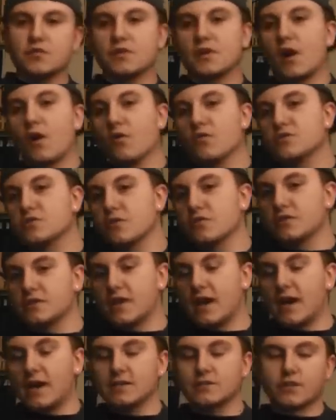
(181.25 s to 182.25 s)
They got all these other
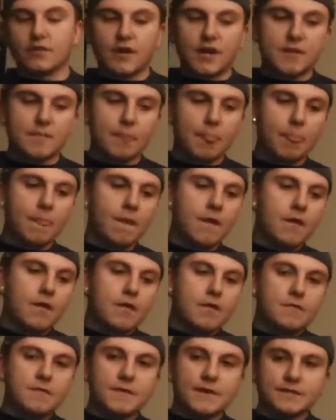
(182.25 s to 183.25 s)
guys, all right?
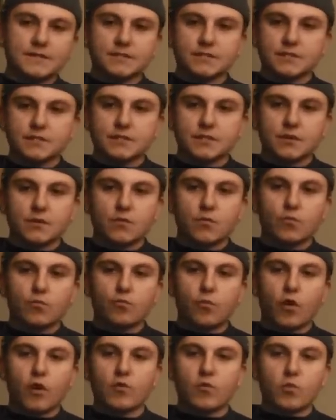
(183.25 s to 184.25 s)
This is
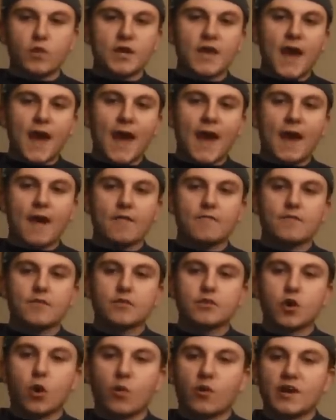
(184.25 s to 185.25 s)
what we have
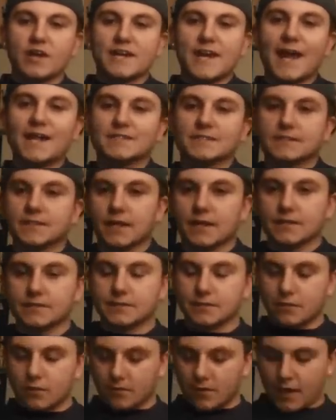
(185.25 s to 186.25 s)
going against
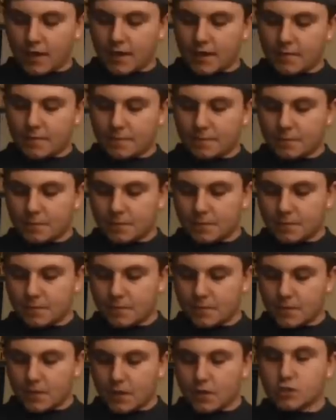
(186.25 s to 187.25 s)
us, okay?
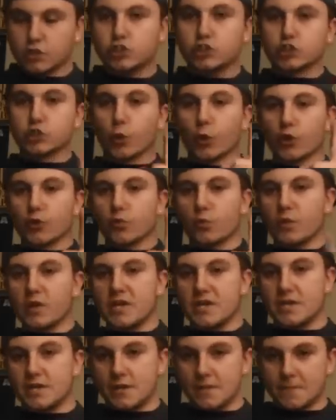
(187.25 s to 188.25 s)
Short
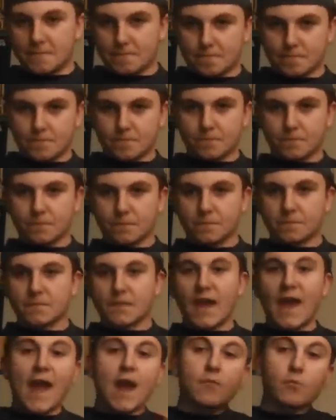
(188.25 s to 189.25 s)
week,
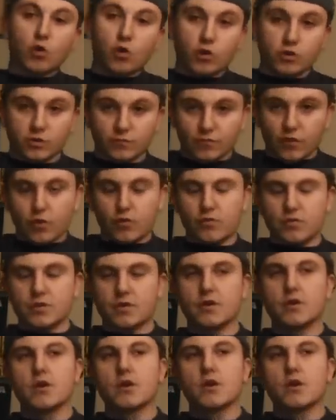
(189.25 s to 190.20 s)
and we're on the road.